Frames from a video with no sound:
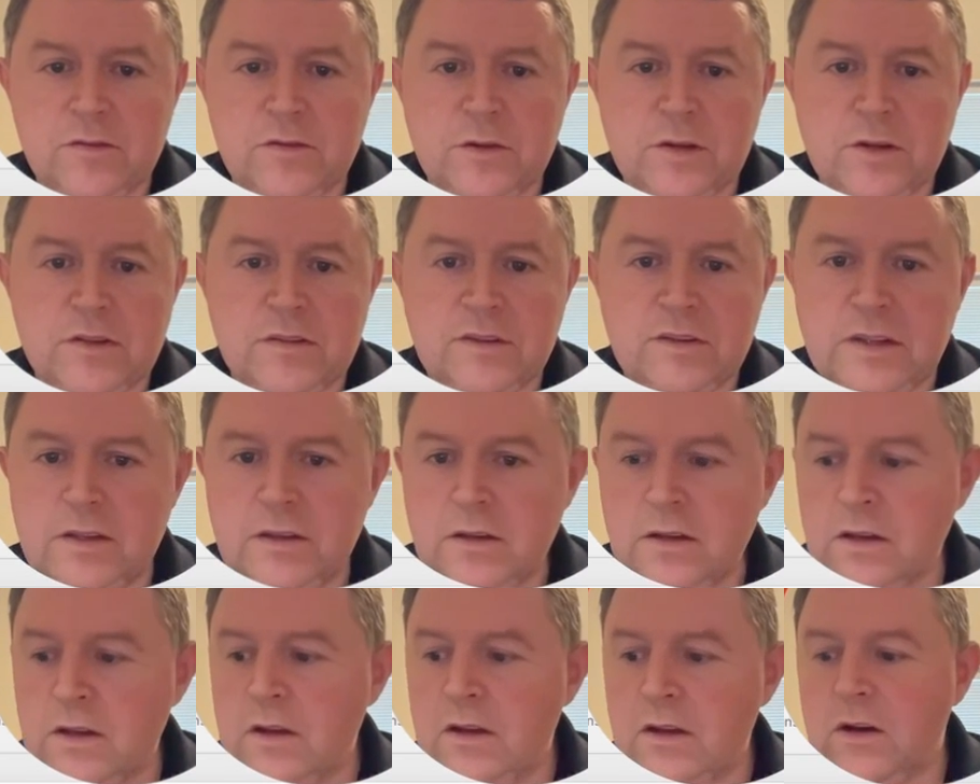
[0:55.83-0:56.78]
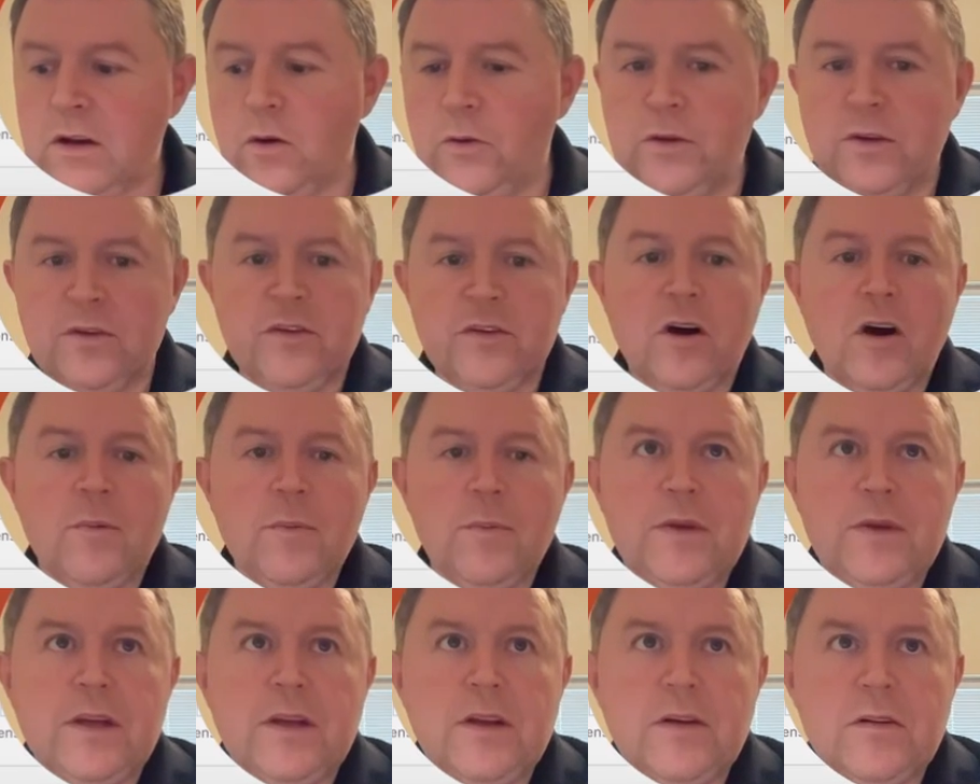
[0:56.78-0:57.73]
So you can see on the
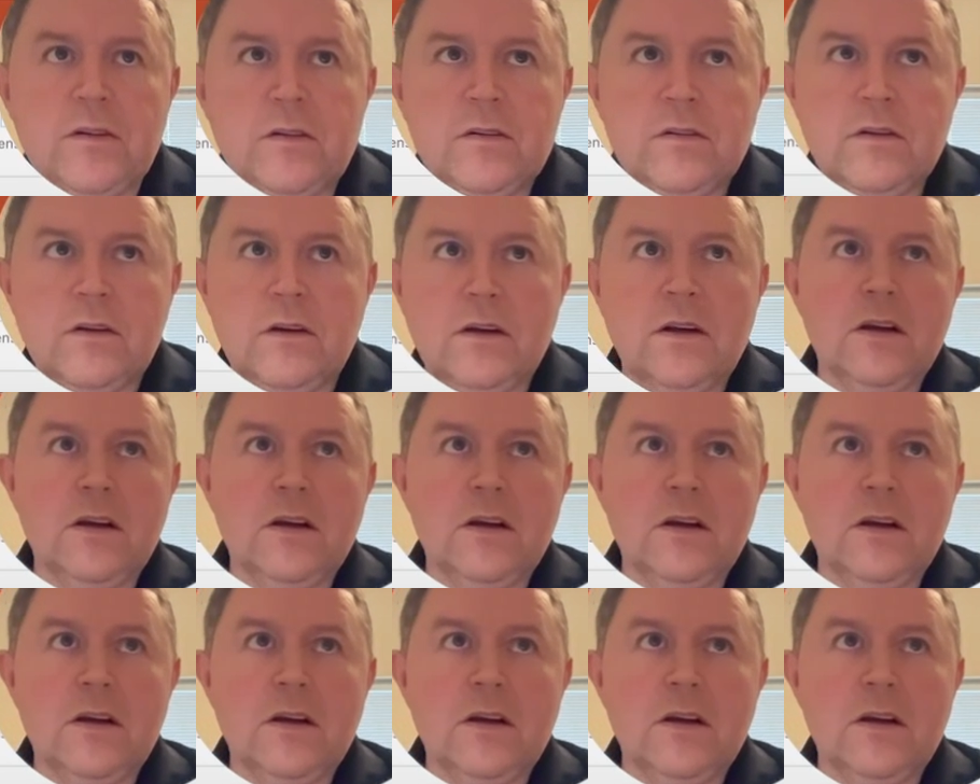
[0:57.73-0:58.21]
top here,